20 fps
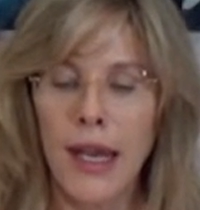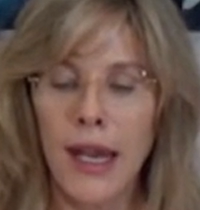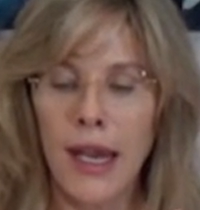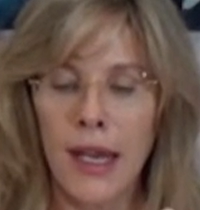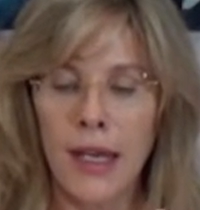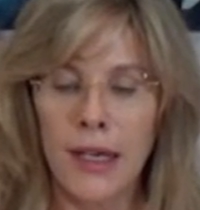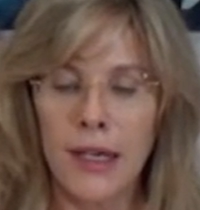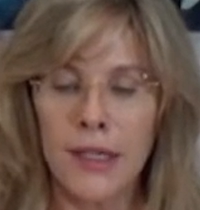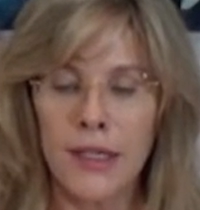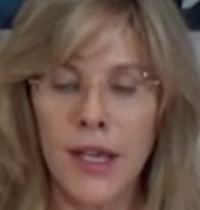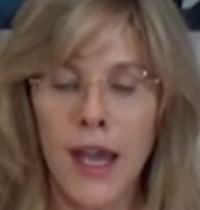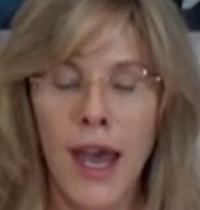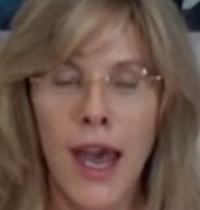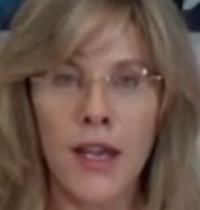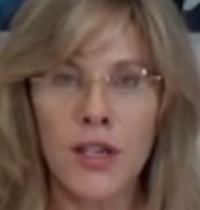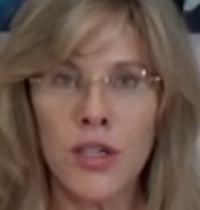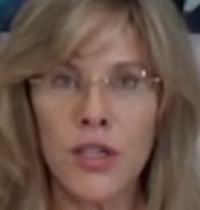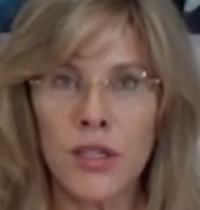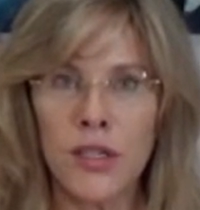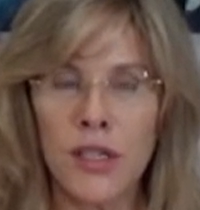and
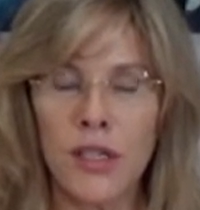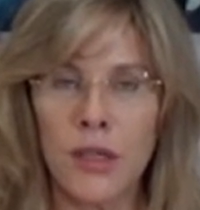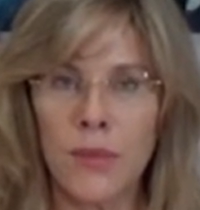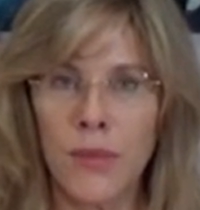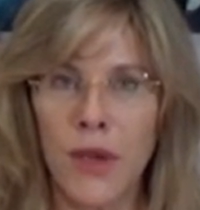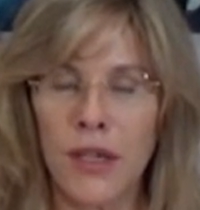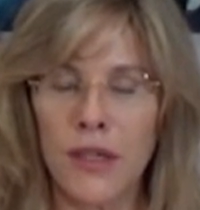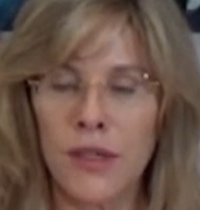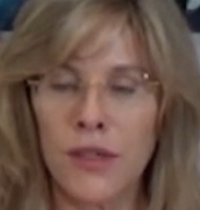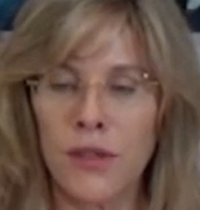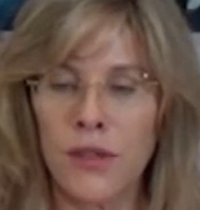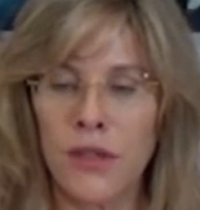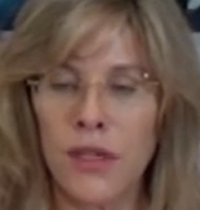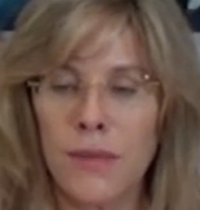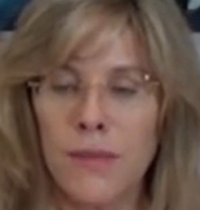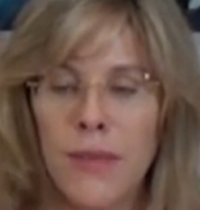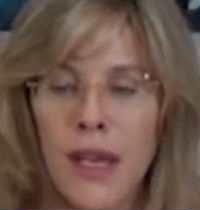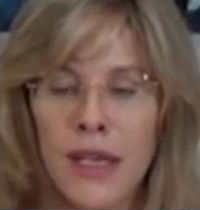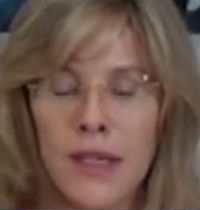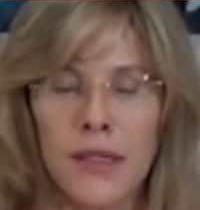attaches to the muscle
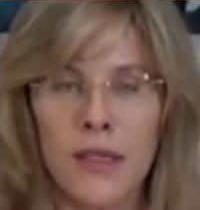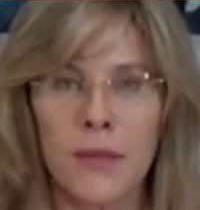and makes